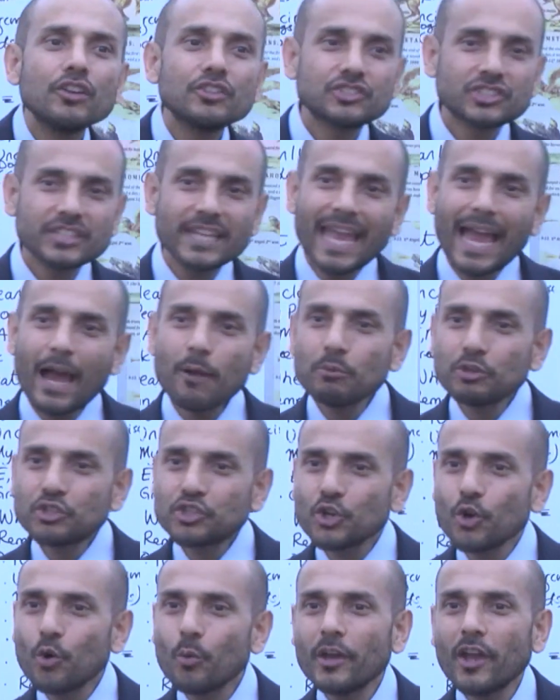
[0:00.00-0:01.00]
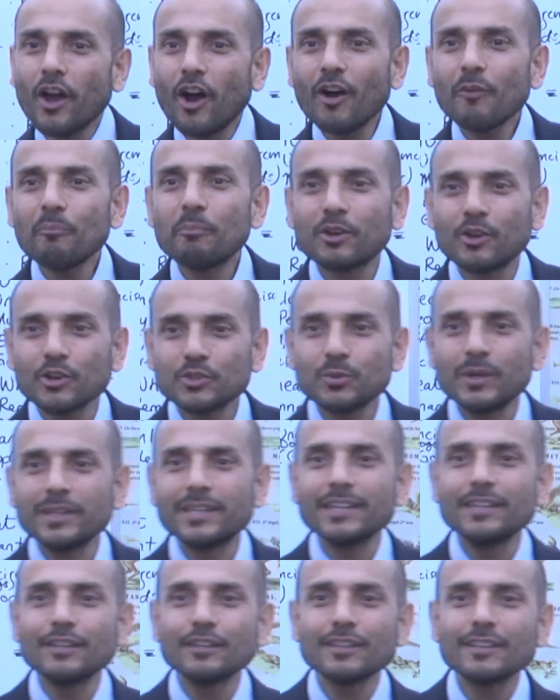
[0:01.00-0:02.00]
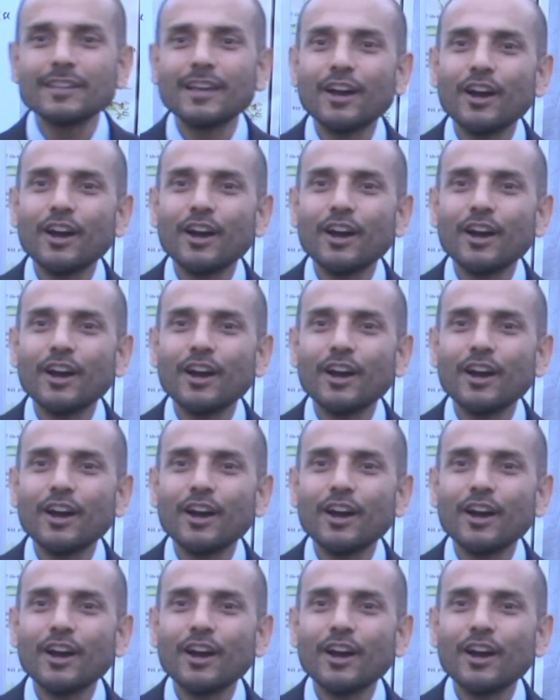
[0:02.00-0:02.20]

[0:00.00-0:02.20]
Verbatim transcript: See how mature we are because we didn't